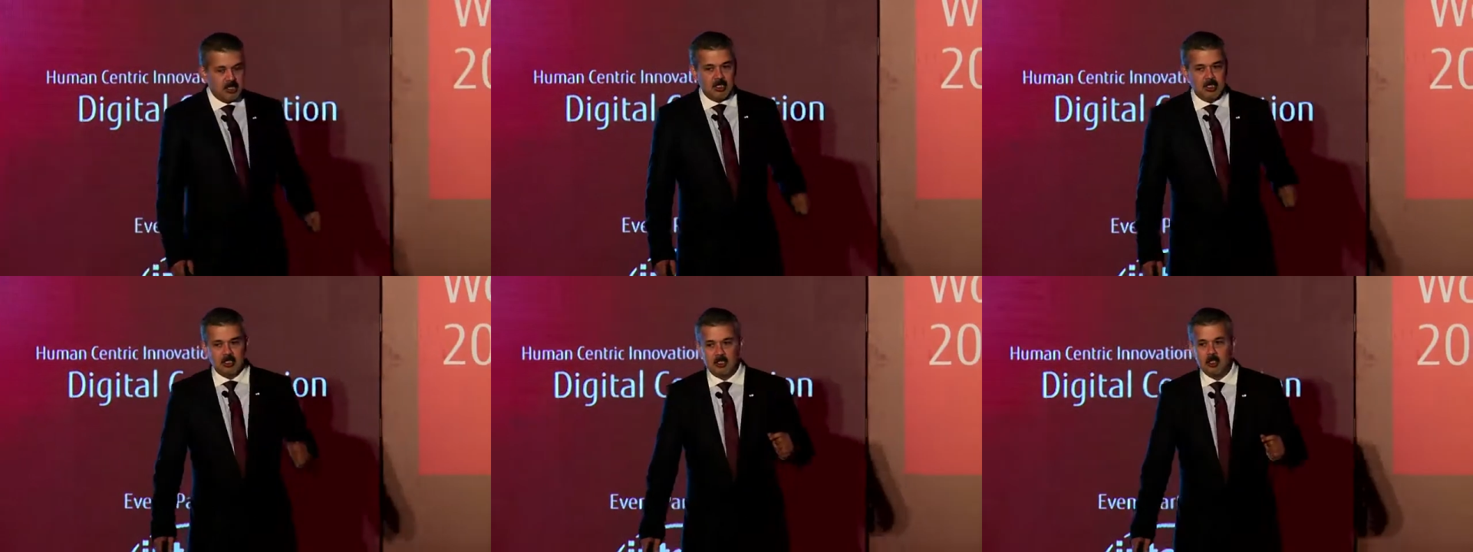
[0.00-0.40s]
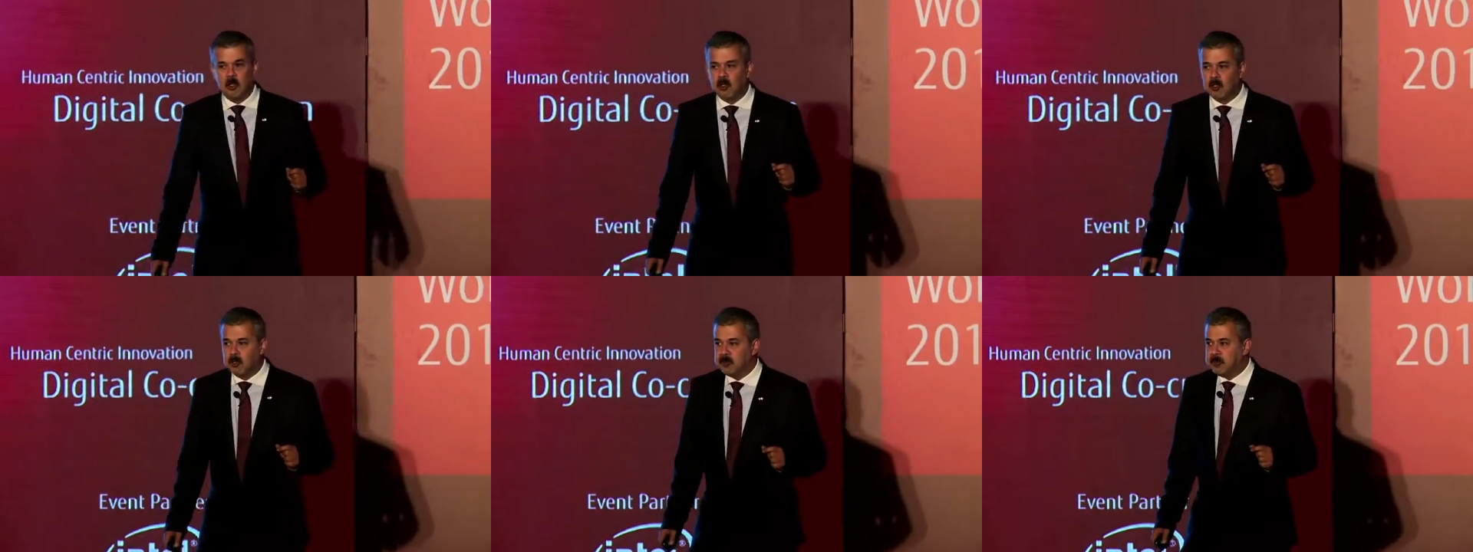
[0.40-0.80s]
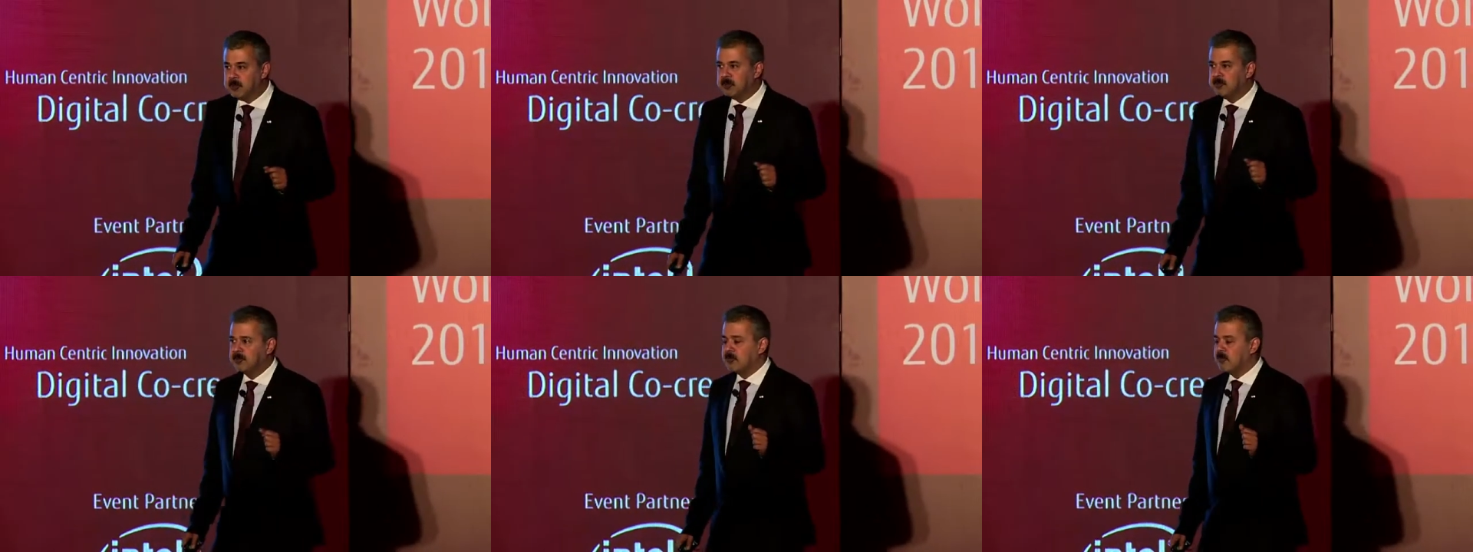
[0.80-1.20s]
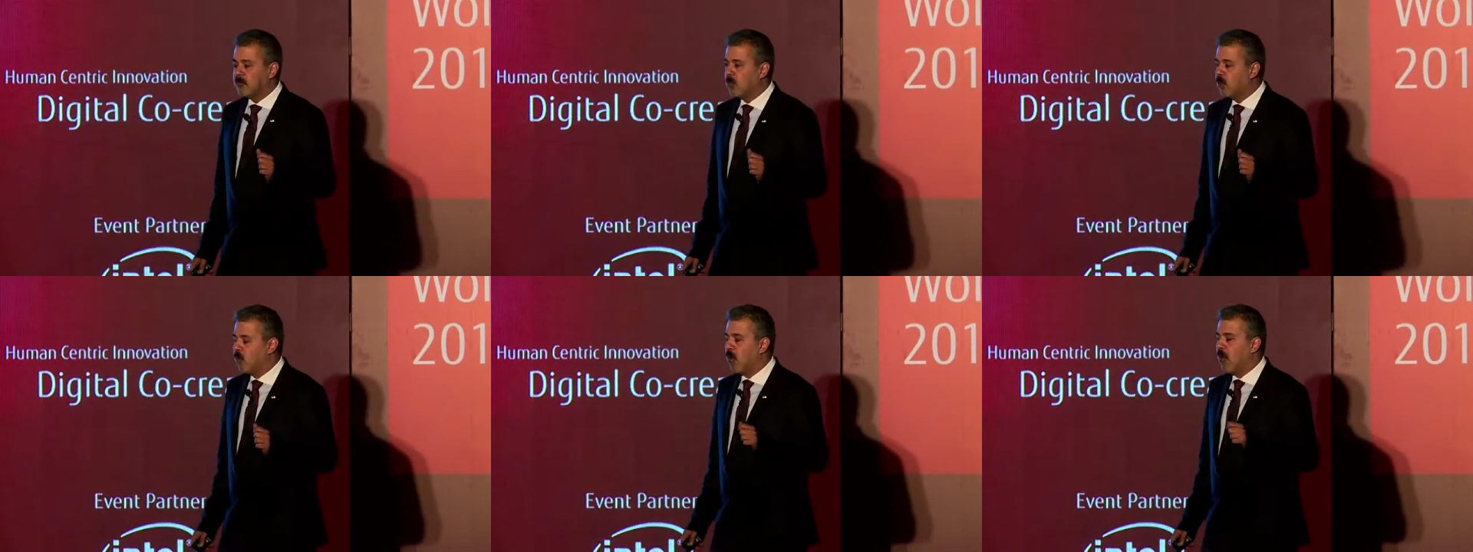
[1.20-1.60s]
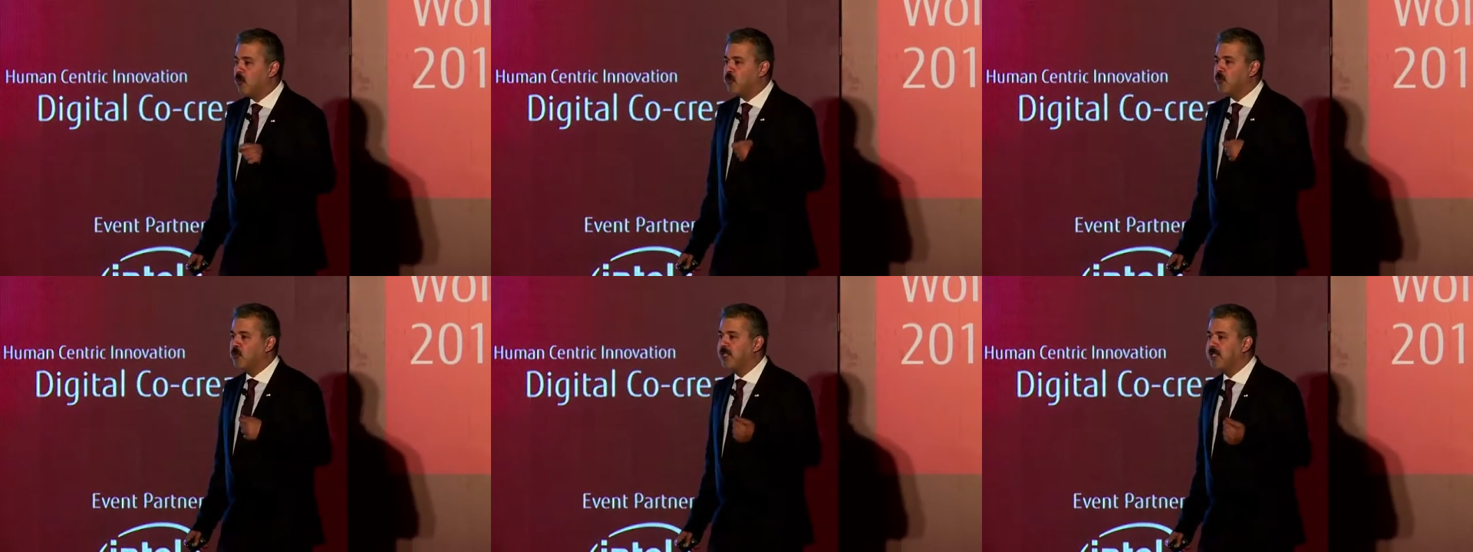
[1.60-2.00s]
So, how
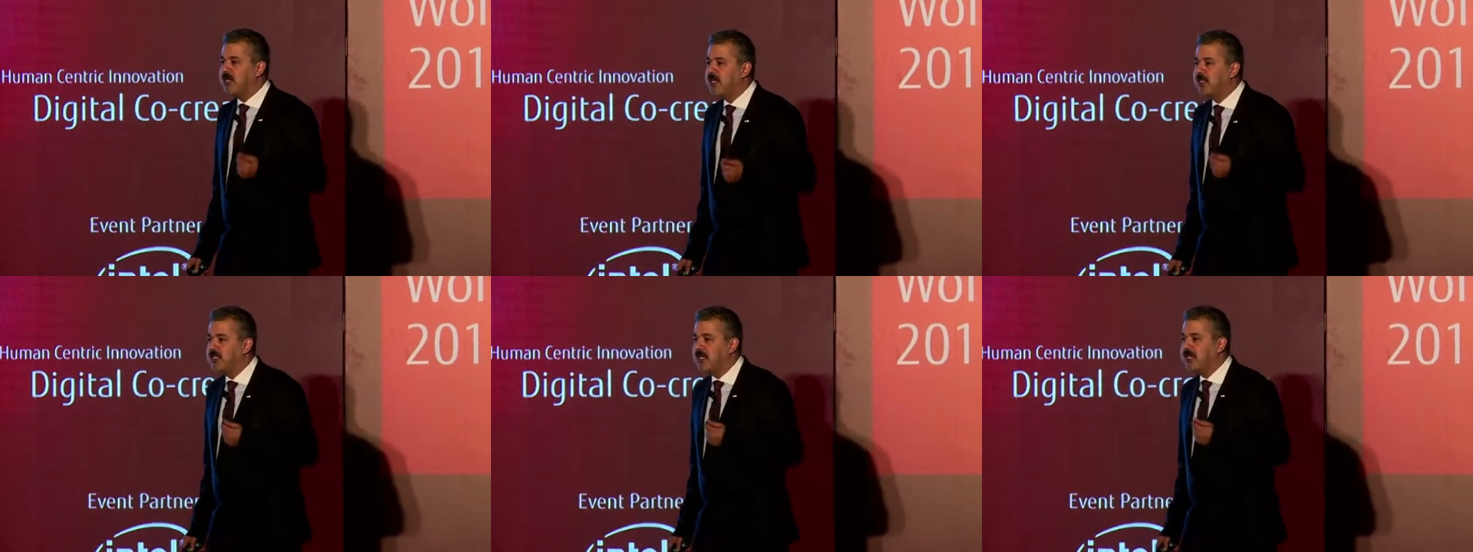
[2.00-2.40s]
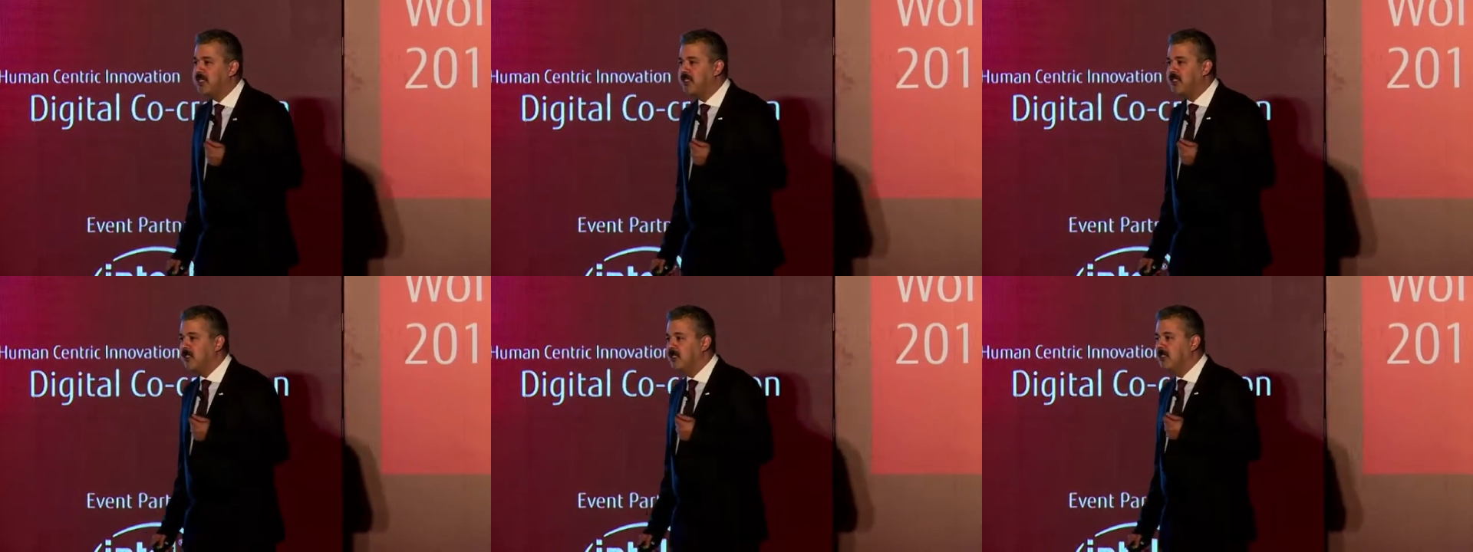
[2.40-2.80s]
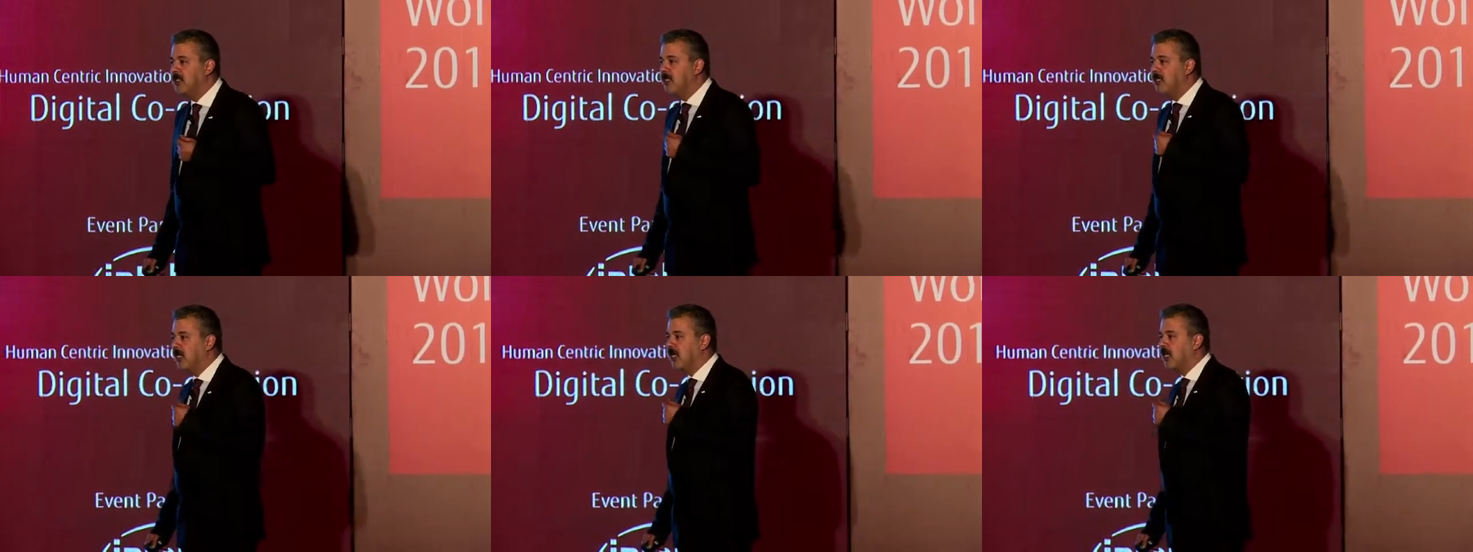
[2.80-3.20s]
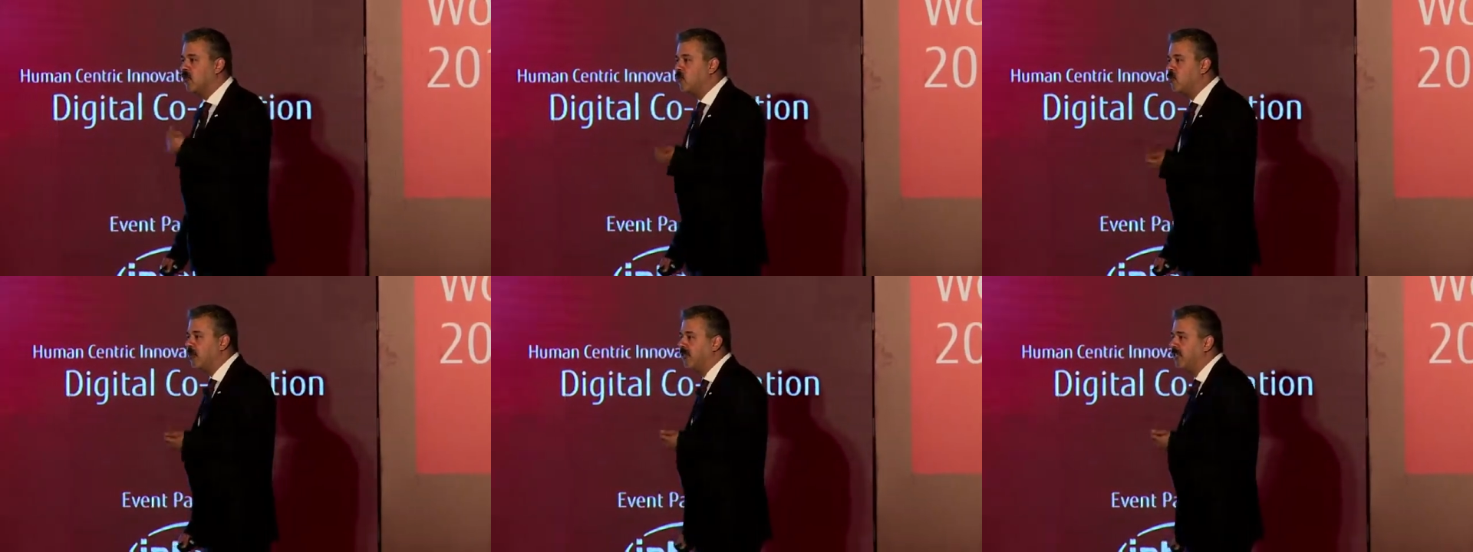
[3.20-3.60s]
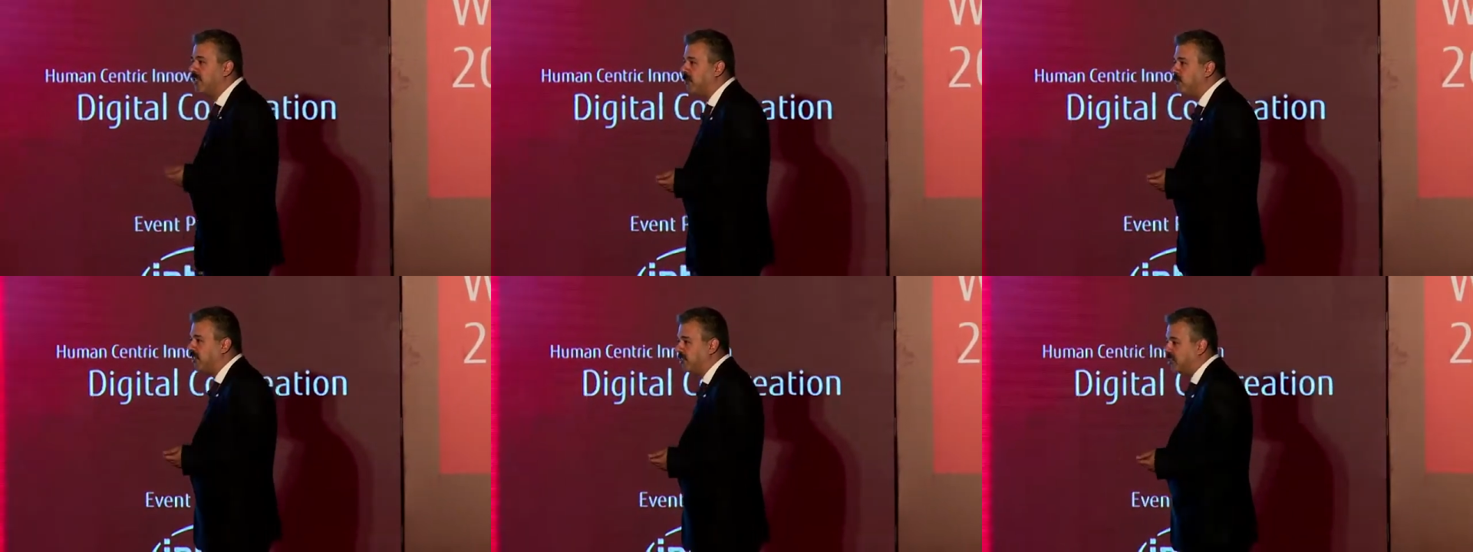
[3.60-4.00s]
do we contend and how do we deal
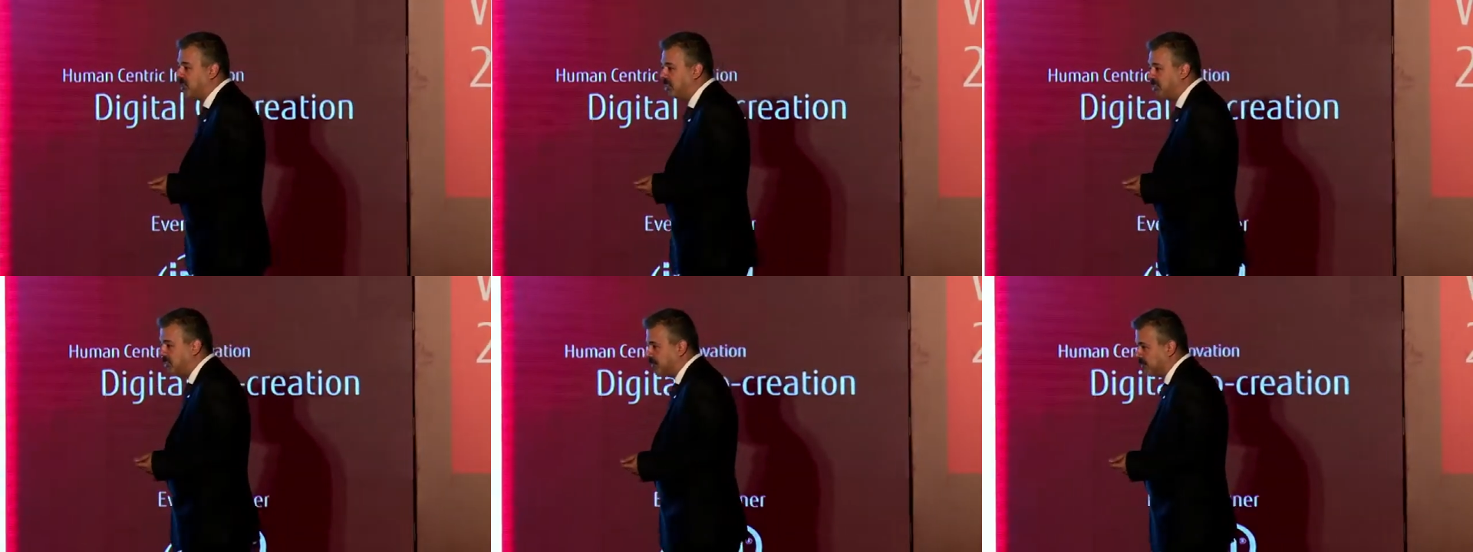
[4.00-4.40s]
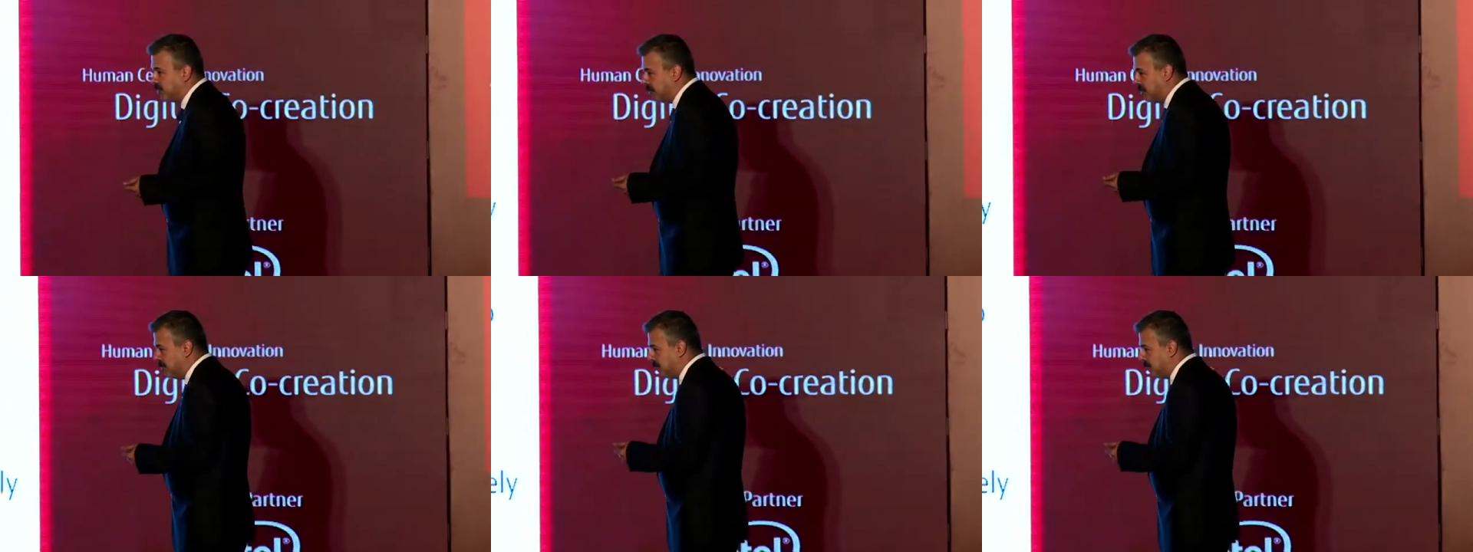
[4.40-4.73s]
with the changes?